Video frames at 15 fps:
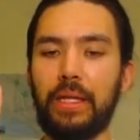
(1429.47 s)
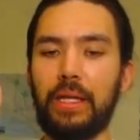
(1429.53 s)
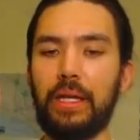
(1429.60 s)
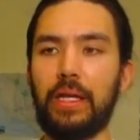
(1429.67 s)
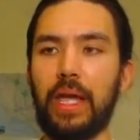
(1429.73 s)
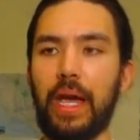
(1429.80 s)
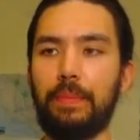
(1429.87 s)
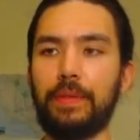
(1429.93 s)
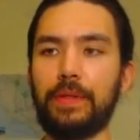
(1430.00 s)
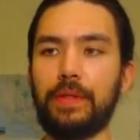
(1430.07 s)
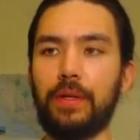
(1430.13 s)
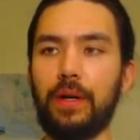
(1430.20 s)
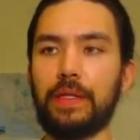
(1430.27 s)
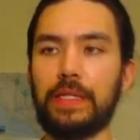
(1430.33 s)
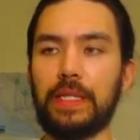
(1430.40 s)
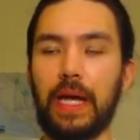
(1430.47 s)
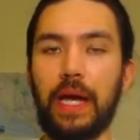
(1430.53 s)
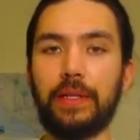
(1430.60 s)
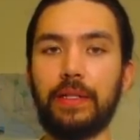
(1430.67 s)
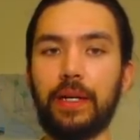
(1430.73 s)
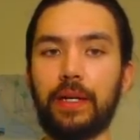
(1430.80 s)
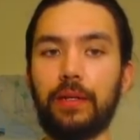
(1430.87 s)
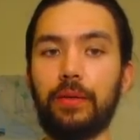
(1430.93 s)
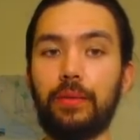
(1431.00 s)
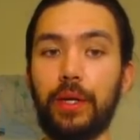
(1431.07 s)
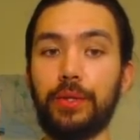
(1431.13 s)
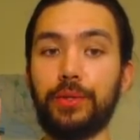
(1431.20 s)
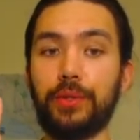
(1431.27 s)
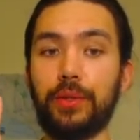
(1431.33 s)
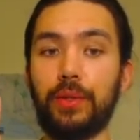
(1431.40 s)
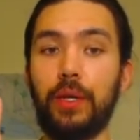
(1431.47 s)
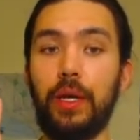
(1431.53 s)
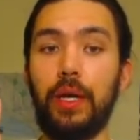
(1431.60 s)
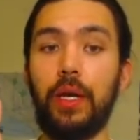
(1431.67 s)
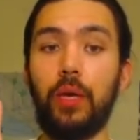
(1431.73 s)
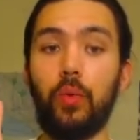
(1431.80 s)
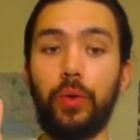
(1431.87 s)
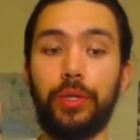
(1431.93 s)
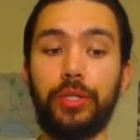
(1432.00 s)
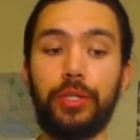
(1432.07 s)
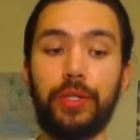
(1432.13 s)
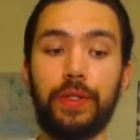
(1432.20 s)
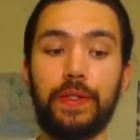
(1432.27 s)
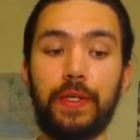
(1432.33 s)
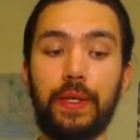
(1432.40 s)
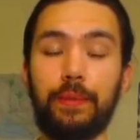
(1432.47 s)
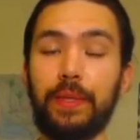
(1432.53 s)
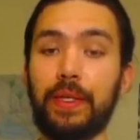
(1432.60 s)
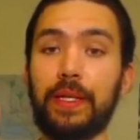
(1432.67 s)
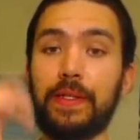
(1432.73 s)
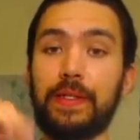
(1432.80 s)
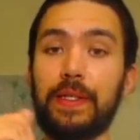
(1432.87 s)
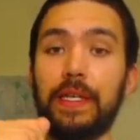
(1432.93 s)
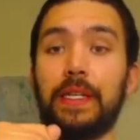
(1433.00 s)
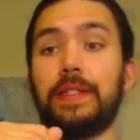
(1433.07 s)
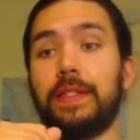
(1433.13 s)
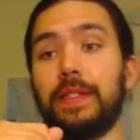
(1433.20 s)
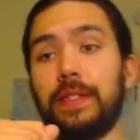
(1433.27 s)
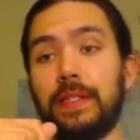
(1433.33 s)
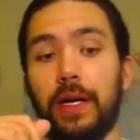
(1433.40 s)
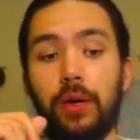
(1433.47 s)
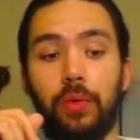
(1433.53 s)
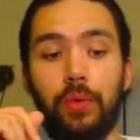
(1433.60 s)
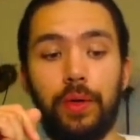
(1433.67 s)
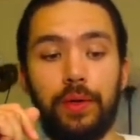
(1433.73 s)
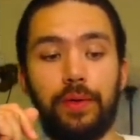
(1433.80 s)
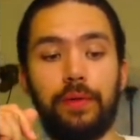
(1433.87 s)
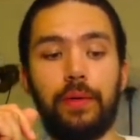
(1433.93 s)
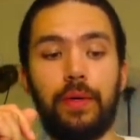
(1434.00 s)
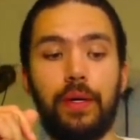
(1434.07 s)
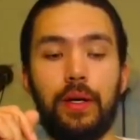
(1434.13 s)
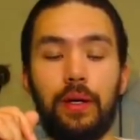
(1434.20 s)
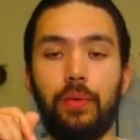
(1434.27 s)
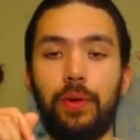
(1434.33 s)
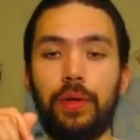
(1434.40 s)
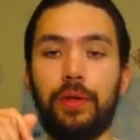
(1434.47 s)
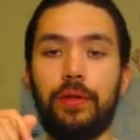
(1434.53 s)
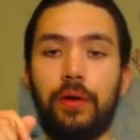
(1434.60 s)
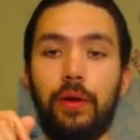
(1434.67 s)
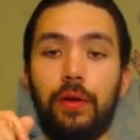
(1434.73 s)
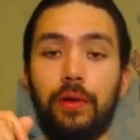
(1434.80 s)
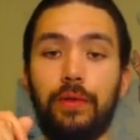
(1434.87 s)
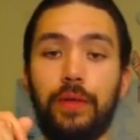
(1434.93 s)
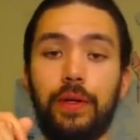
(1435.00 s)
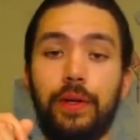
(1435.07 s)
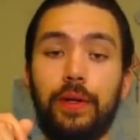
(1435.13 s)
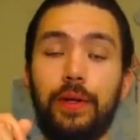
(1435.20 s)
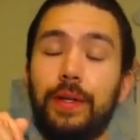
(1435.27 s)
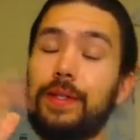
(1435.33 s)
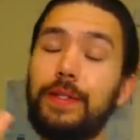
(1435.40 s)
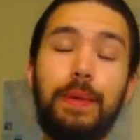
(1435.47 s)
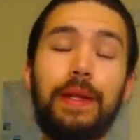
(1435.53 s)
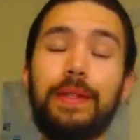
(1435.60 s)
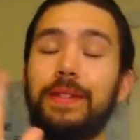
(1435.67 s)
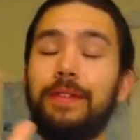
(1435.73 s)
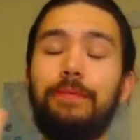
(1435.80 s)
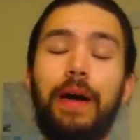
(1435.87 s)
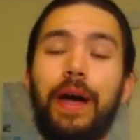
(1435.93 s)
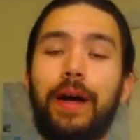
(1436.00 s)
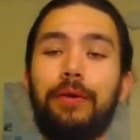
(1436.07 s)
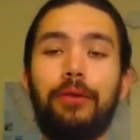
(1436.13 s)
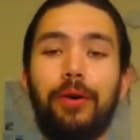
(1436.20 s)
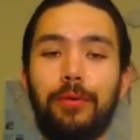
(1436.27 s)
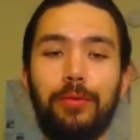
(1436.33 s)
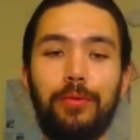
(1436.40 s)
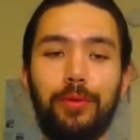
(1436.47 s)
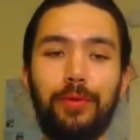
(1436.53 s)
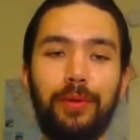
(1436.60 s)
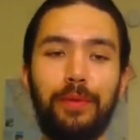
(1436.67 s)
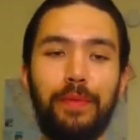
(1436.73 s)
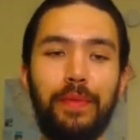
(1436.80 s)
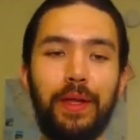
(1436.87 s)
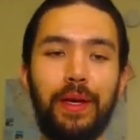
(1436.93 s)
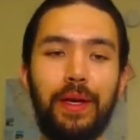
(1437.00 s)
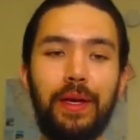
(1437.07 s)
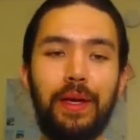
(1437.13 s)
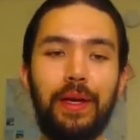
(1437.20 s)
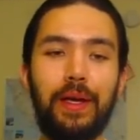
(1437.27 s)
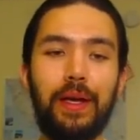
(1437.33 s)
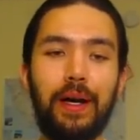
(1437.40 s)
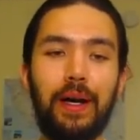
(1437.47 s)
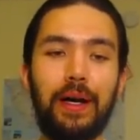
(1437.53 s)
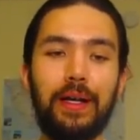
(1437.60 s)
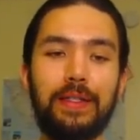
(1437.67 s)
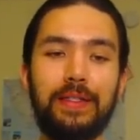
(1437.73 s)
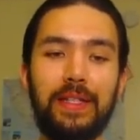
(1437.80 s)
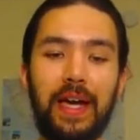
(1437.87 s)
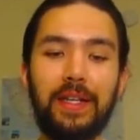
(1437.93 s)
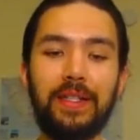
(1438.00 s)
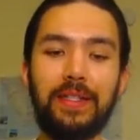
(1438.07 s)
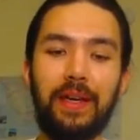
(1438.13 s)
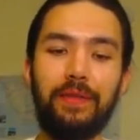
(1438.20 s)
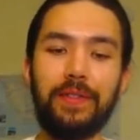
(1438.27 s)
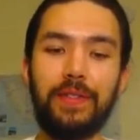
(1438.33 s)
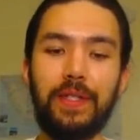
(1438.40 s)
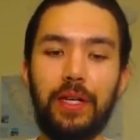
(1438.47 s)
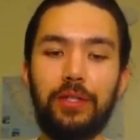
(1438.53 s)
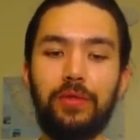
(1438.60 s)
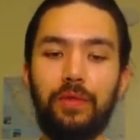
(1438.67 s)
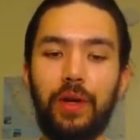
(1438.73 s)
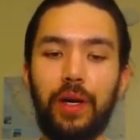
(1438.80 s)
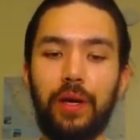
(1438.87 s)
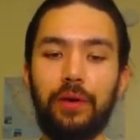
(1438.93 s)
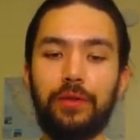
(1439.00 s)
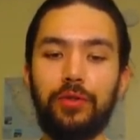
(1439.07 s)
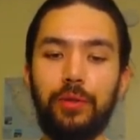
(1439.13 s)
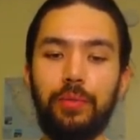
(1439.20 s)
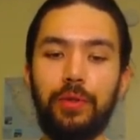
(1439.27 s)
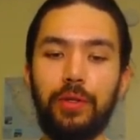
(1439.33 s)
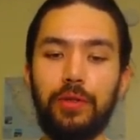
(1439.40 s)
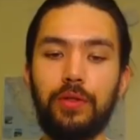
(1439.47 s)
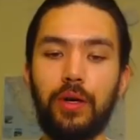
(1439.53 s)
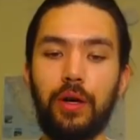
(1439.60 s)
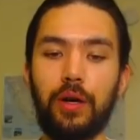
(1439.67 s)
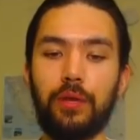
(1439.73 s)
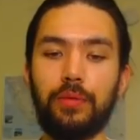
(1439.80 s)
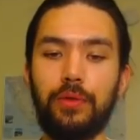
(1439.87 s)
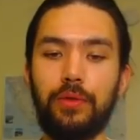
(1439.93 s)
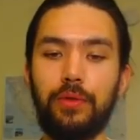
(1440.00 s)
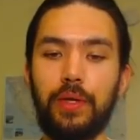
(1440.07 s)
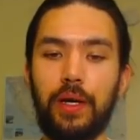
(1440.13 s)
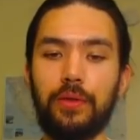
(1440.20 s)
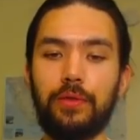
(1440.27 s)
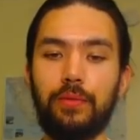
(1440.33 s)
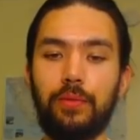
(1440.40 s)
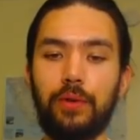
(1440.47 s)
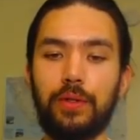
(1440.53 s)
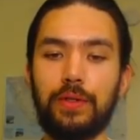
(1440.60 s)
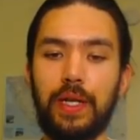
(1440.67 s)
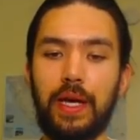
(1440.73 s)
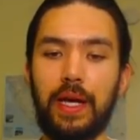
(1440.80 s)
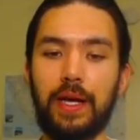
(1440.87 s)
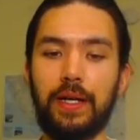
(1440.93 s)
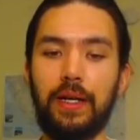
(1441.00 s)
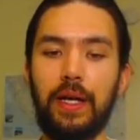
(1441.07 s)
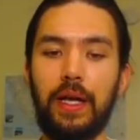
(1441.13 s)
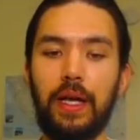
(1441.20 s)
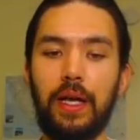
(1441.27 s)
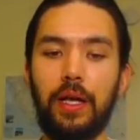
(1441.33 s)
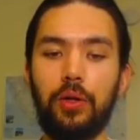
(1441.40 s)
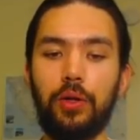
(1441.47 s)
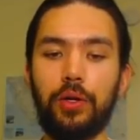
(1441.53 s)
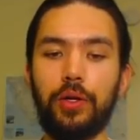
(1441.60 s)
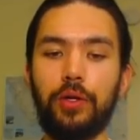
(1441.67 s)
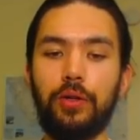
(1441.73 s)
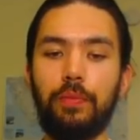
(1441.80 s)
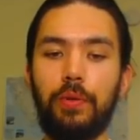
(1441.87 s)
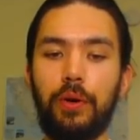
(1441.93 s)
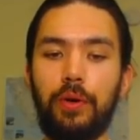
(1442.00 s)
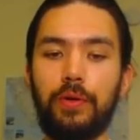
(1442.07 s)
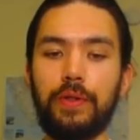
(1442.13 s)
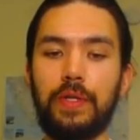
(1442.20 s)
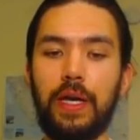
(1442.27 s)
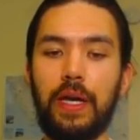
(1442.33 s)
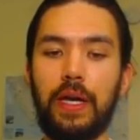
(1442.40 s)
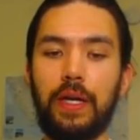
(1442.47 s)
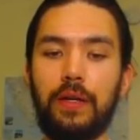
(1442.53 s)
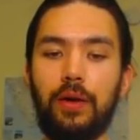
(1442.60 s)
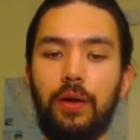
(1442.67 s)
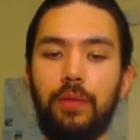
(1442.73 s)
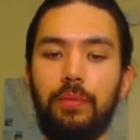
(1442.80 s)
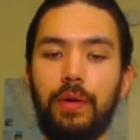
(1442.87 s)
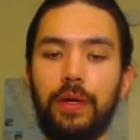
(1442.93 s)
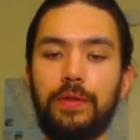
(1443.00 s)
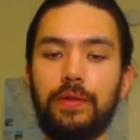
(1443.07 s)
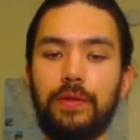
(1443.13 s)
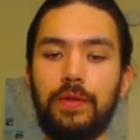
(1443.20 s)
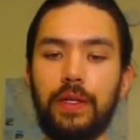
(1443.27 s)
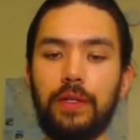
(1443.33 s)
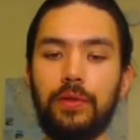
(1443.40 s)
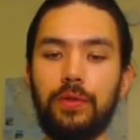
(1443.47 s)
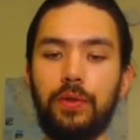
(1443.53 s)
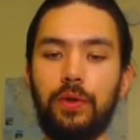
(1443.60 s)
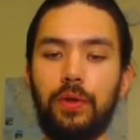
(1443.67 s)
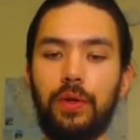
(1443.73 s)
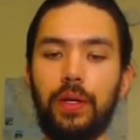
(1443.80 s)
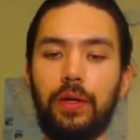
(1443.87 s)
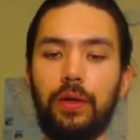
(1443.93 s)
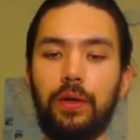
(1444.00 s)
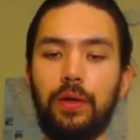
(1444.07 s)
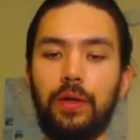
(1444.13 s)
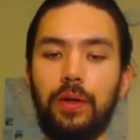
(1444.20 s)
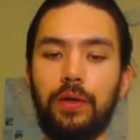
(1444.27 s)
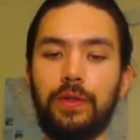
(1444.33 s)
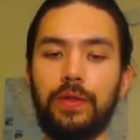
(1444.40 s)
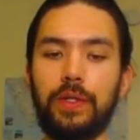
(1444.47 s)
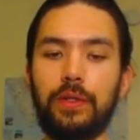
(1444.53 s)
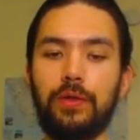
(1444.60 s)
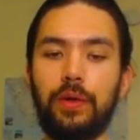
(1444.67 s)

happens on attack declaration, which is something that's easily dealt with all of the expensive back row removal. Deck Devastation Virus, tribute to Dark with 2,000 more attack. Look at your opponent's hand, all monsters they control, and all cards they draw